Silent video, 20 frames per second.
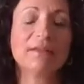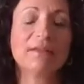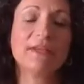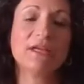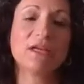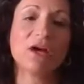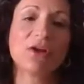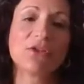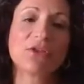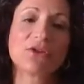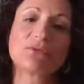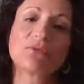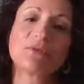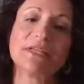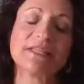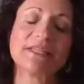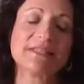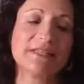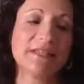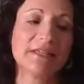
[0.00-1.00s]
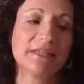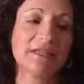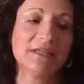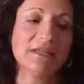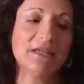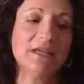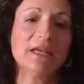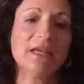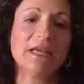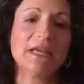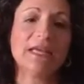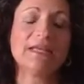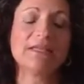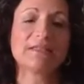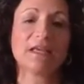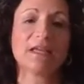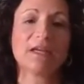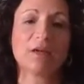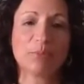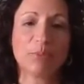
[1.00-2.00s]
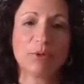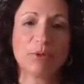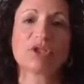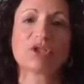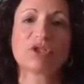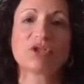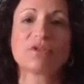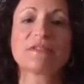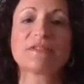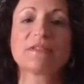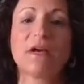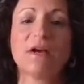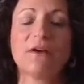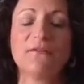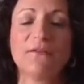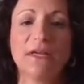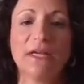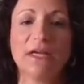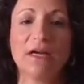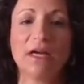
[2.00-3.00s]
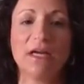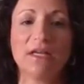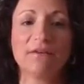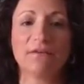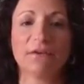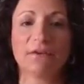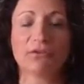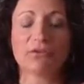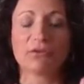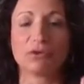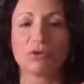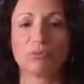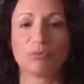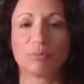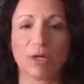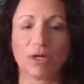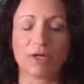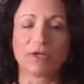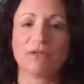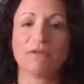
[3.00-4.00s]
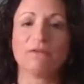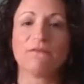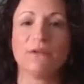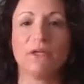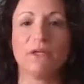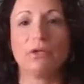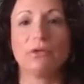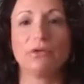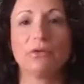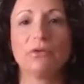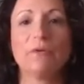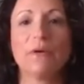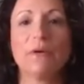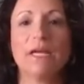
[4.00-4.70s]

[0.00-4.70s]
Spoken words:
The other reason is that it puts yourself in kind of a third party view